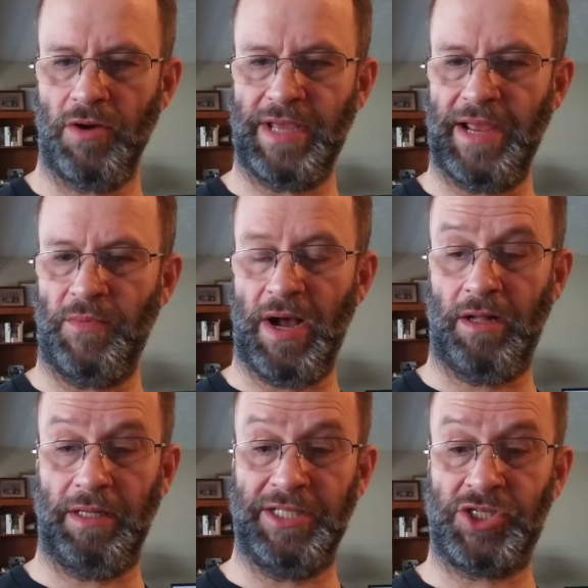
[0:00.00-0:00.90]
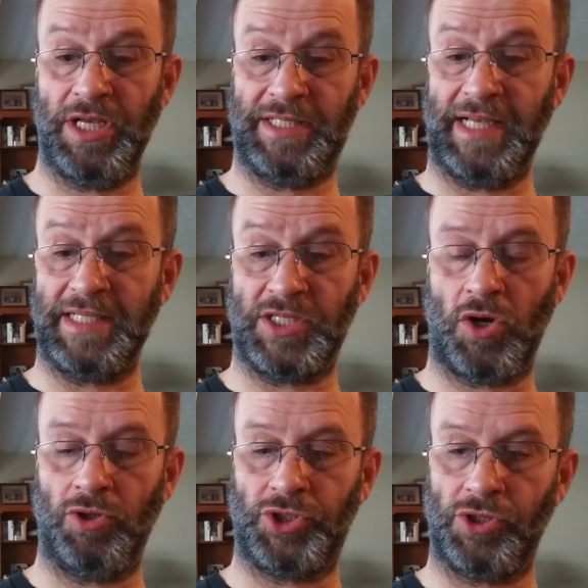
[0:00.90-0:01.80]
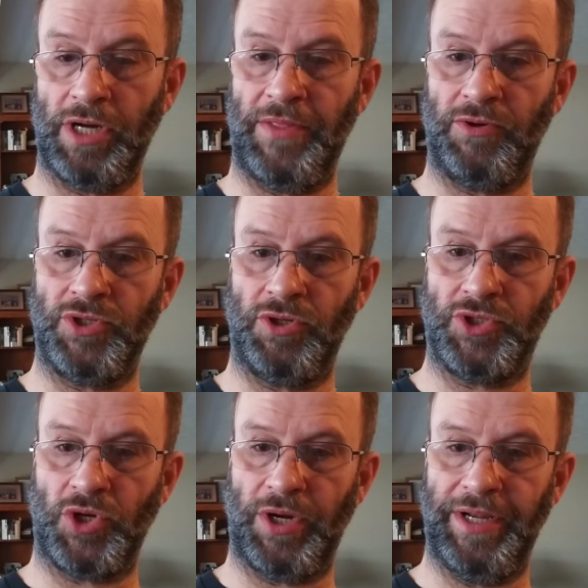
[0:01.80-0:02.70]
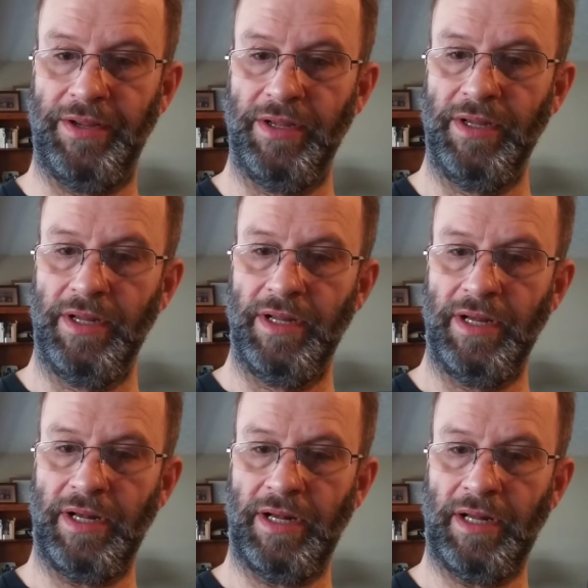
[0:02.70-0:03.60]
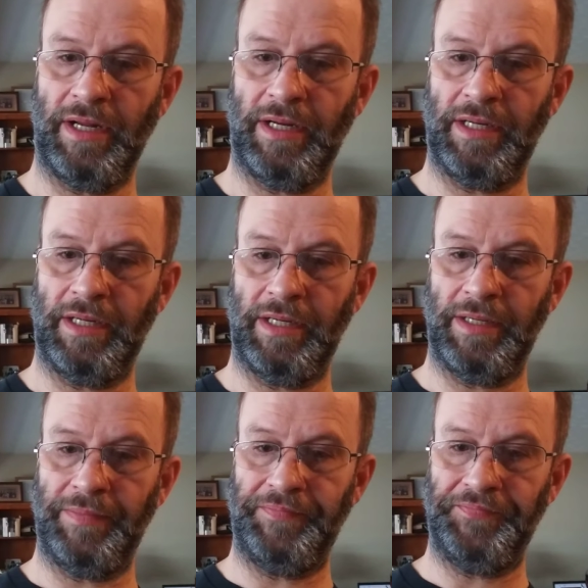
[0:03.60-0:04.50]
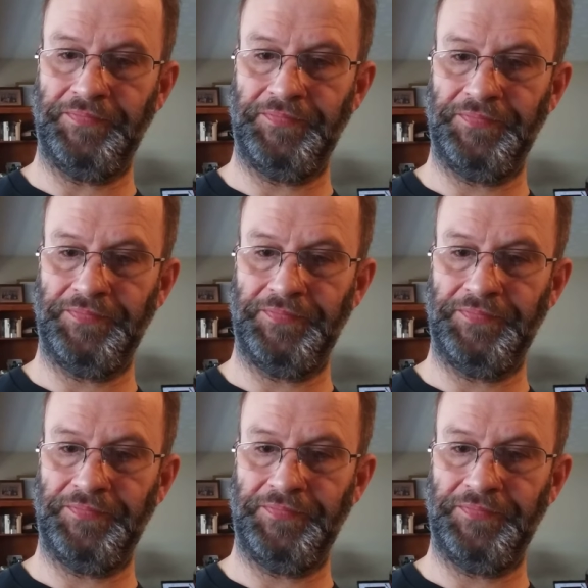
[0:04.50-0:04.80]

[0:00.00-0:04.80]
okay, well, it's, it says it's kosher and there's no soy. Um...